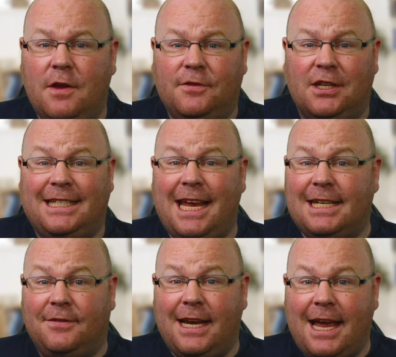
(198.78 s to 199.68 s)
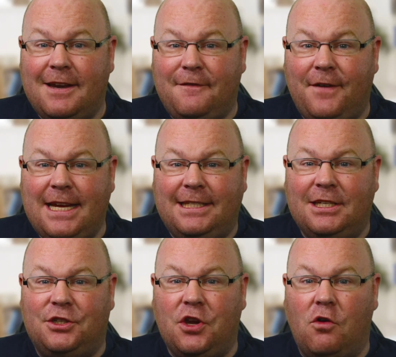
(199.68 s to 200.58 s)
you've successfully added
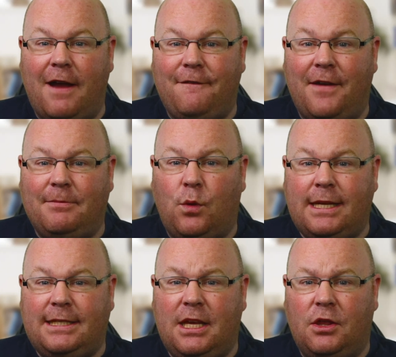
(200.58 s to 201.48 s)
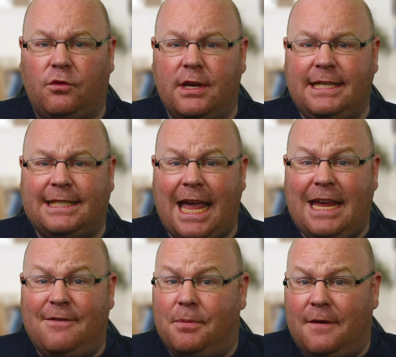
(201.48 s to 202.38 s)
faces to your FM23
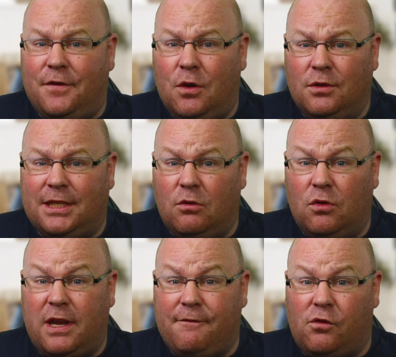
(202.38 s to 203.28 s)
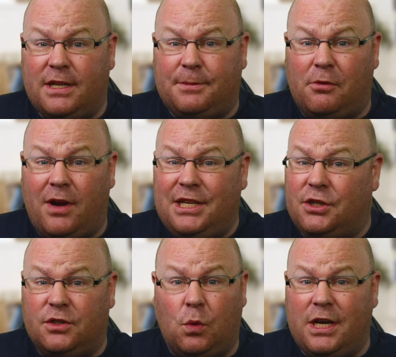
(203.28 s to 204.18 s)
save, but if you're still looking for
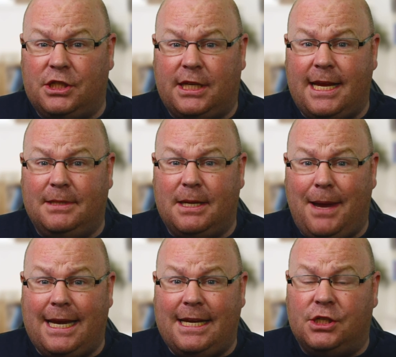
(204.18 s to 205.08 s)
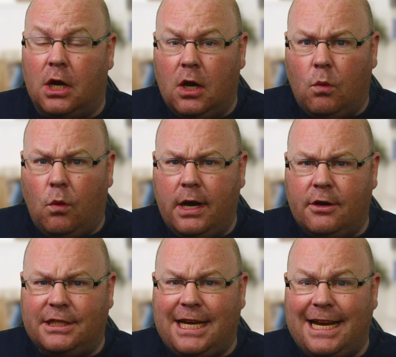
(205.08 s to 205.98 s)
inspiration as to which team to manage, why
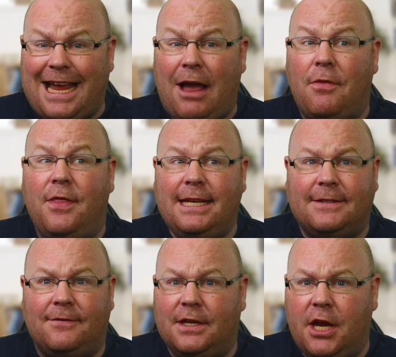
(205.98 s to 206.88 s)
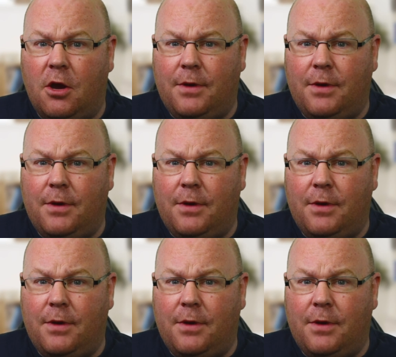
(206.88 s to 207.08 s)
not check out this video